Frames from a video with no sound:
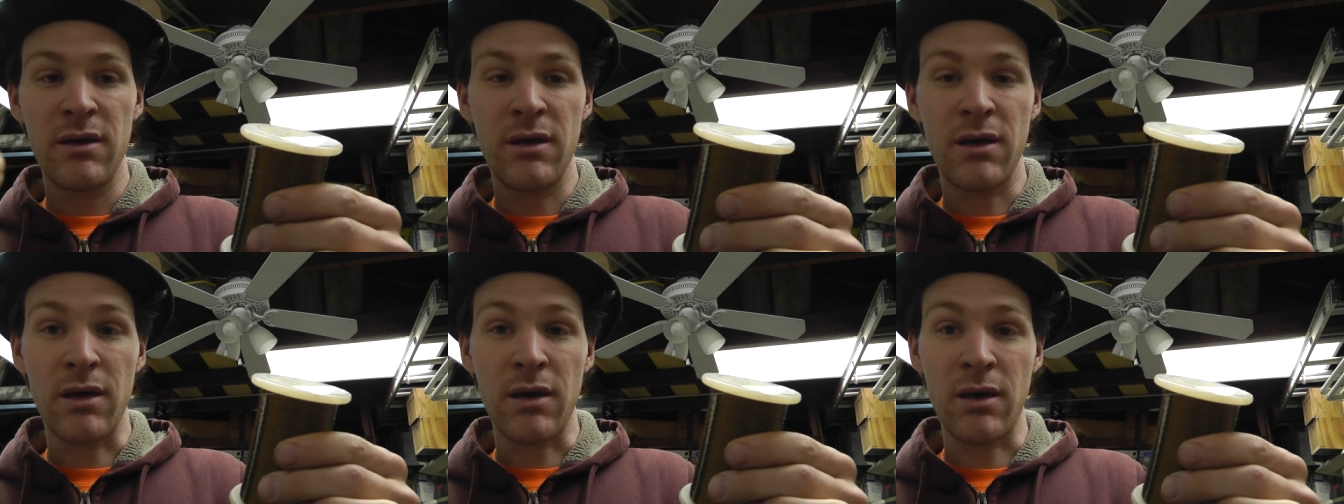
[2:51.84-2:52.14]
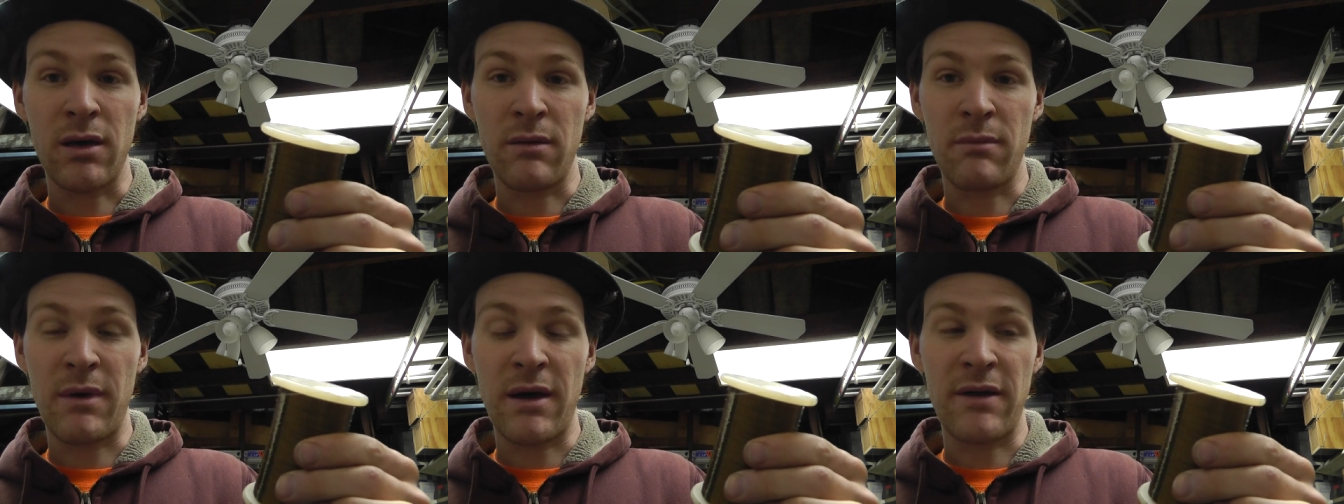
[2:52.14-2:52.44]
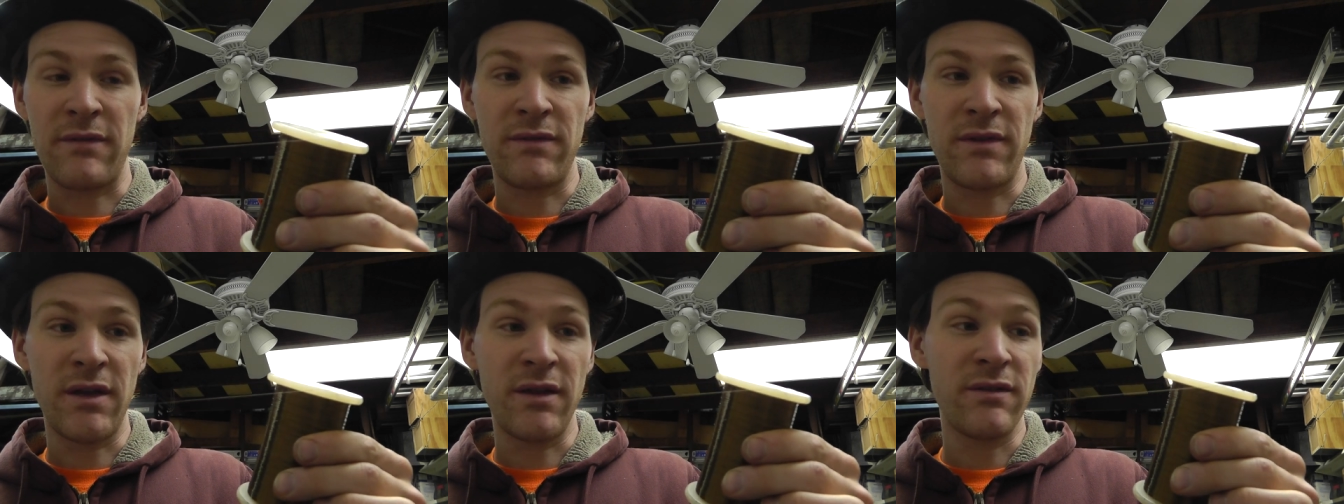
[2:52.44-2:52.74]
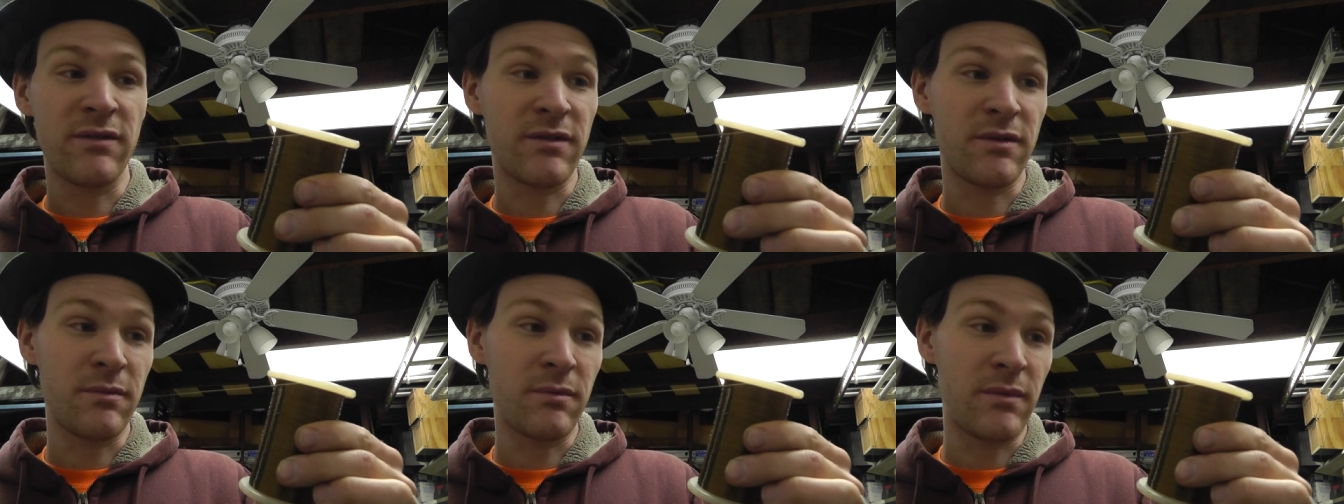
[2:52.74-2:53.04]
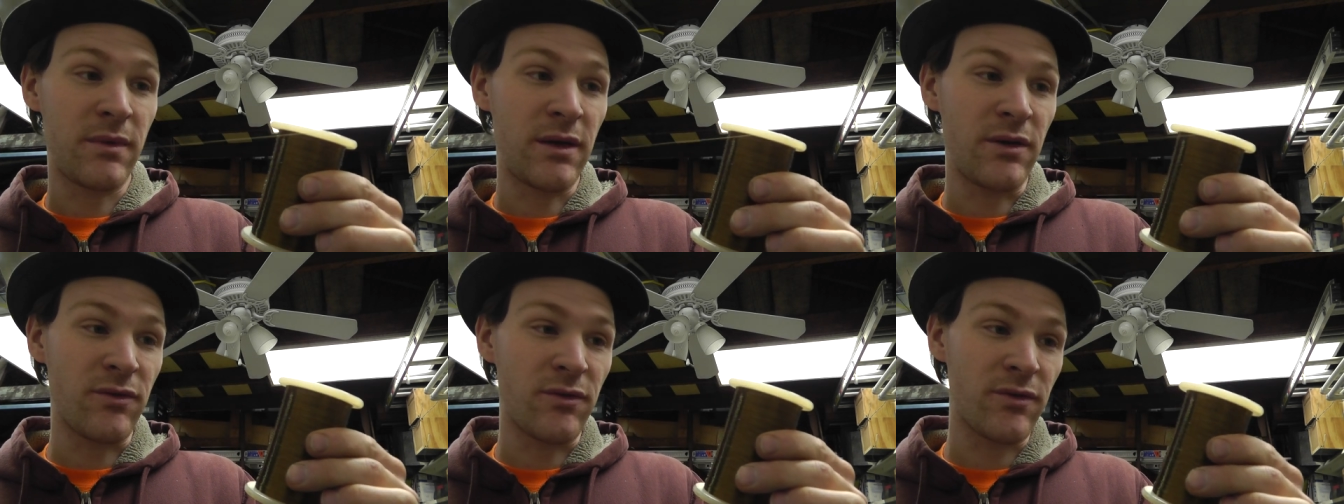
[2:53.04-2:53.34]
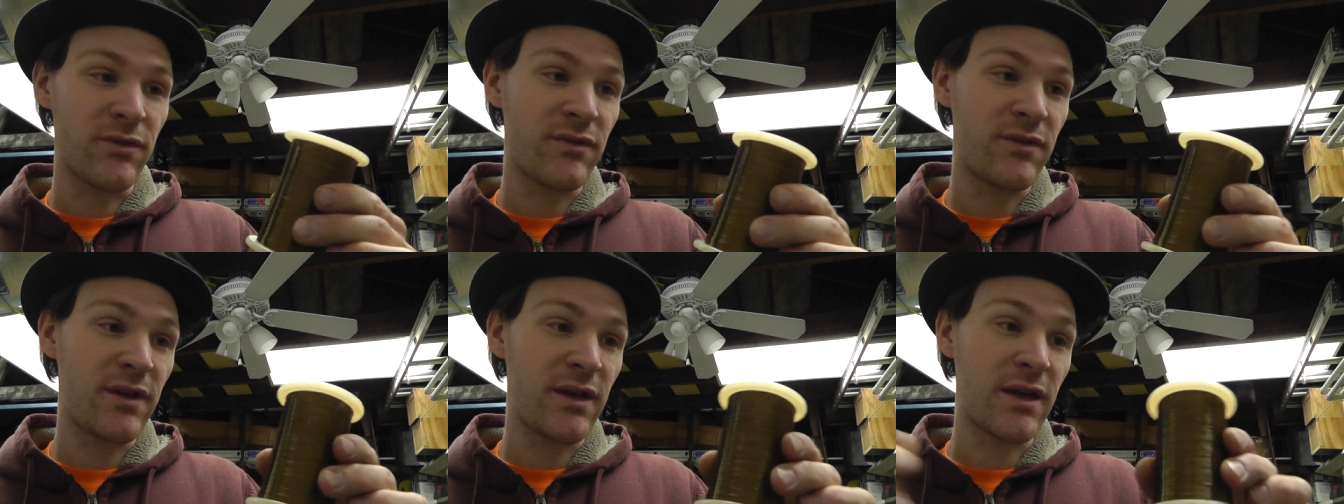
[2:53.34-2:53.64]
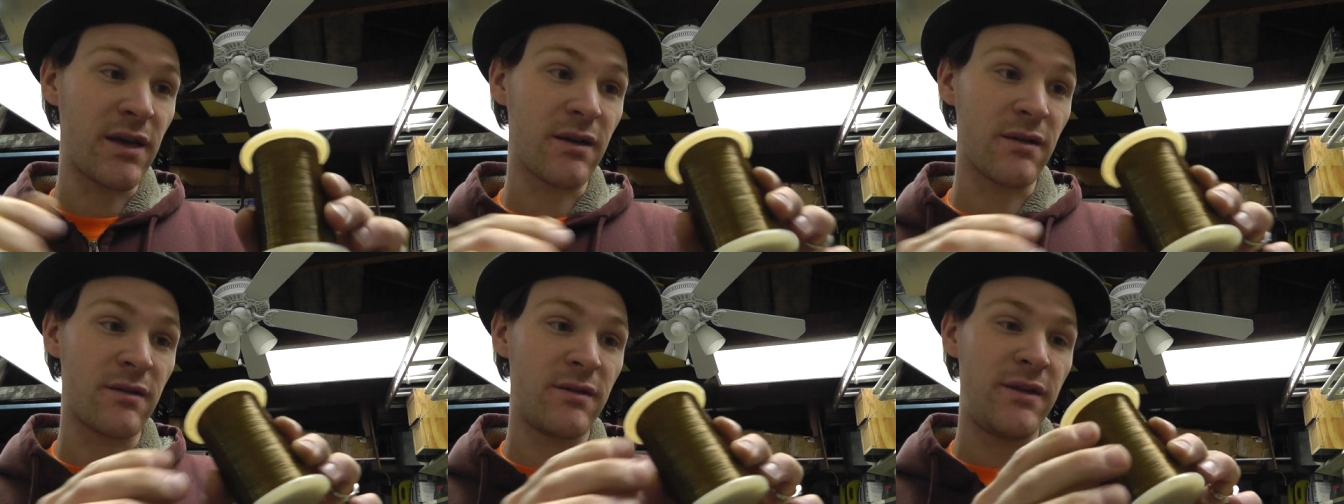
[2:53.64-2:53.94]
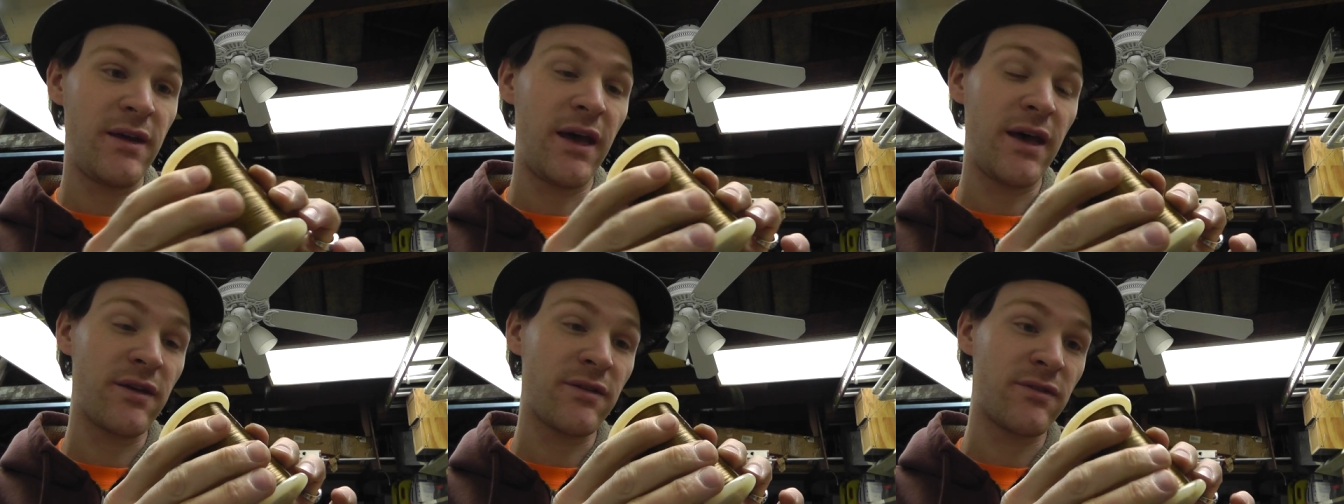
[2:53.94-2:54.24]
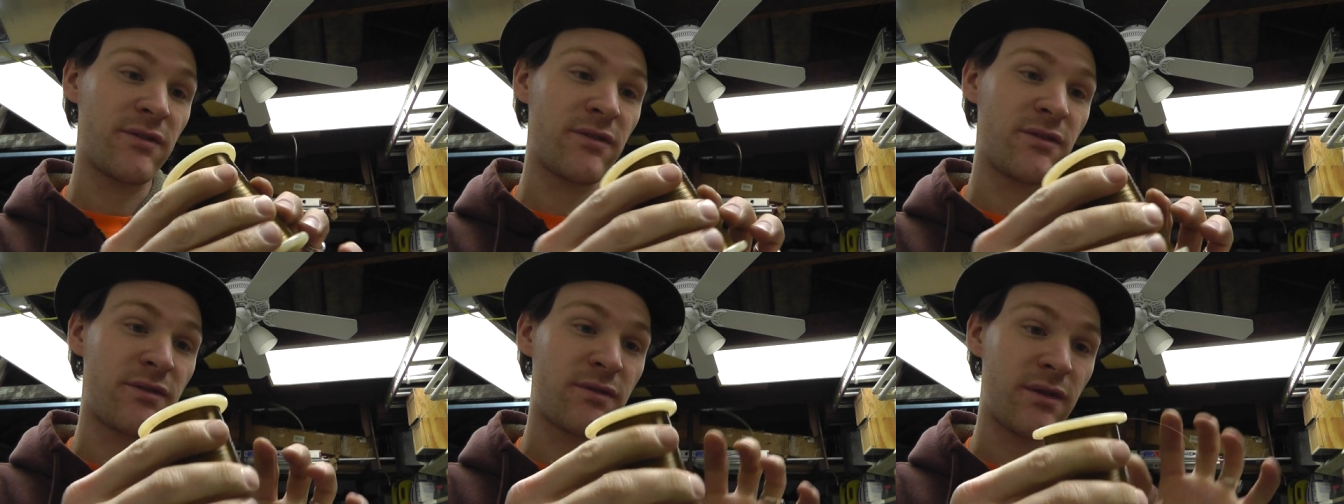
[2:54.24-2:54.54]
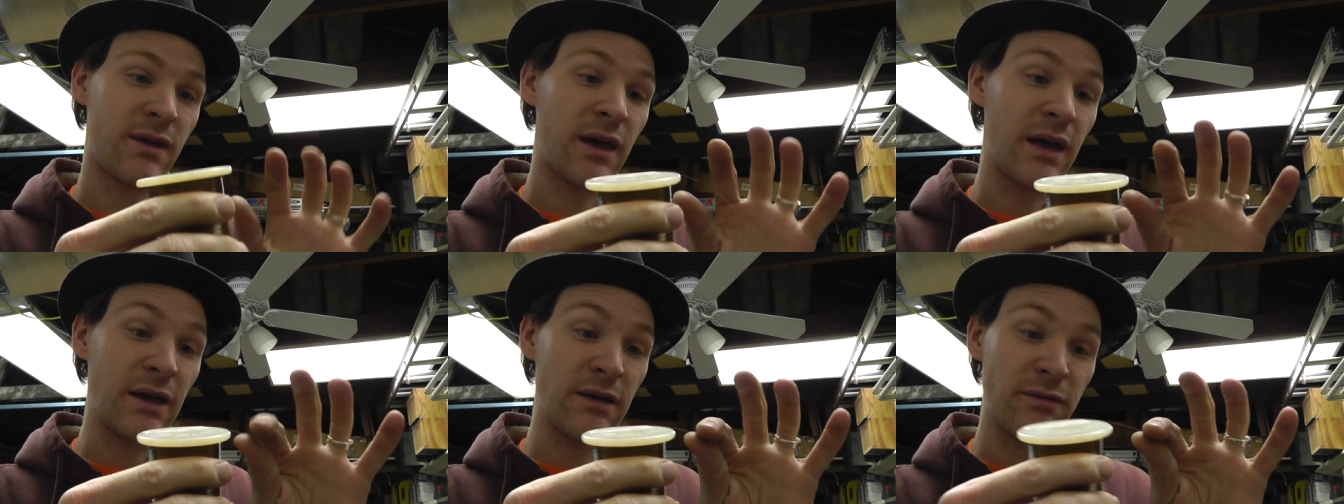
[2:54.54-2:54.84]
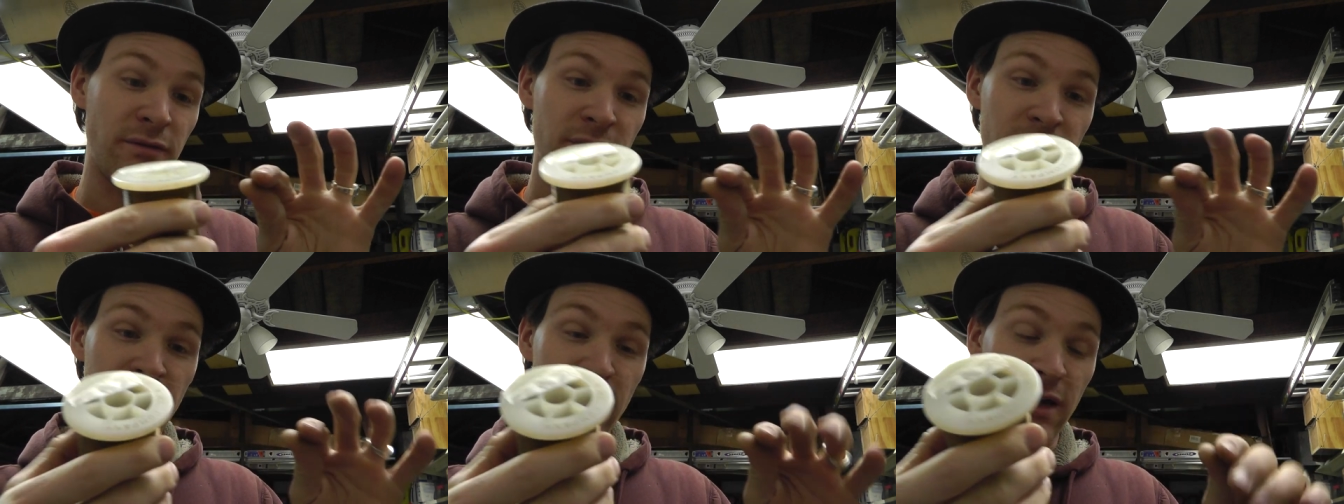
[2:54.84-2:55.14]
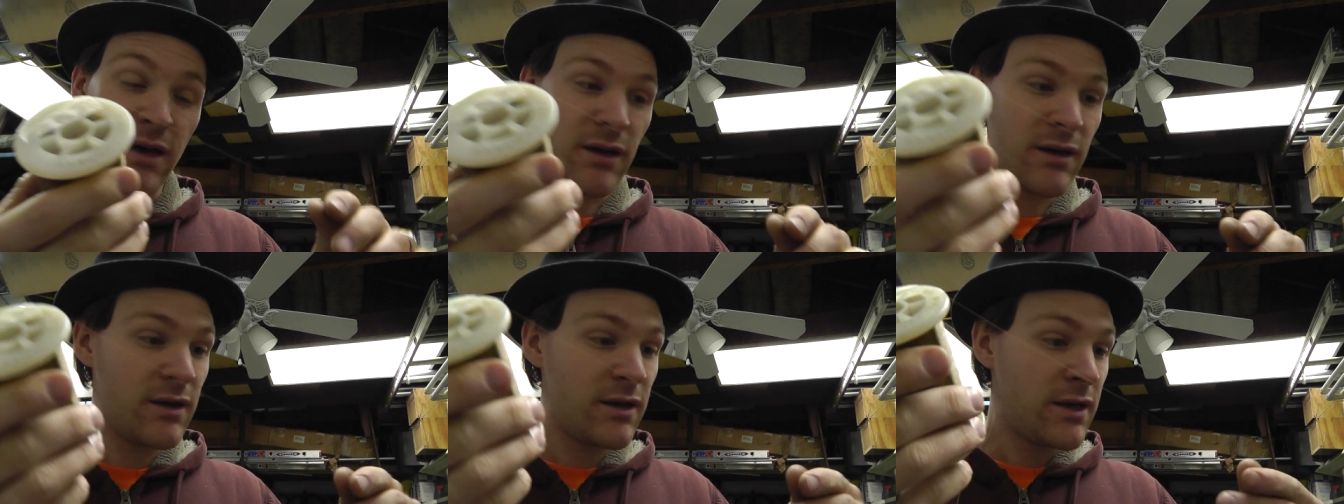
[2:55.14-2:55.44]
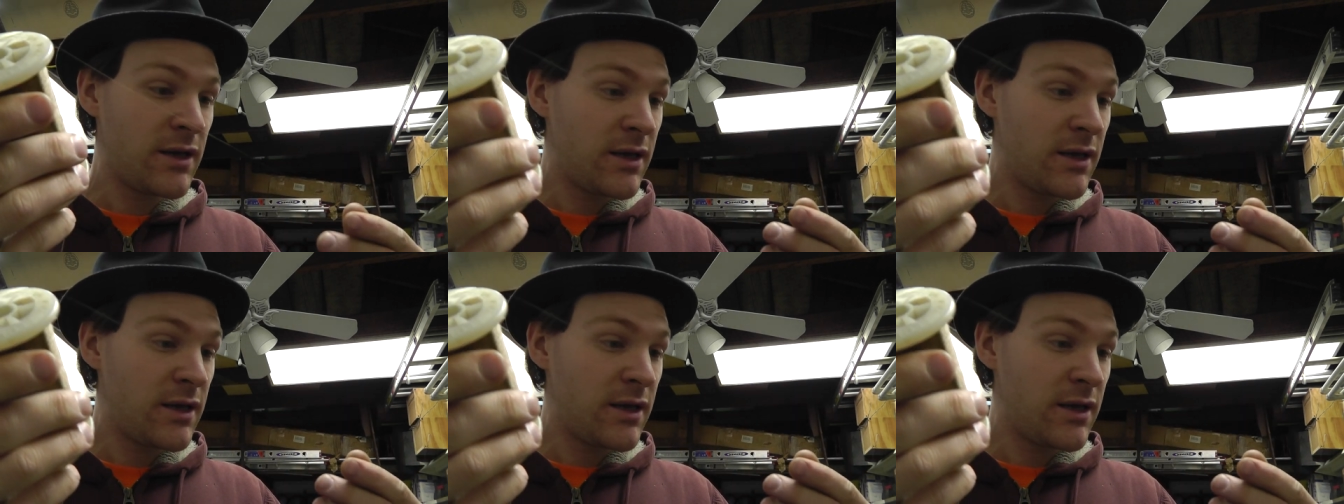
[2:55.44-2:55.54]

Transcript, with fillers: um, I've done some interesting tests I've uh,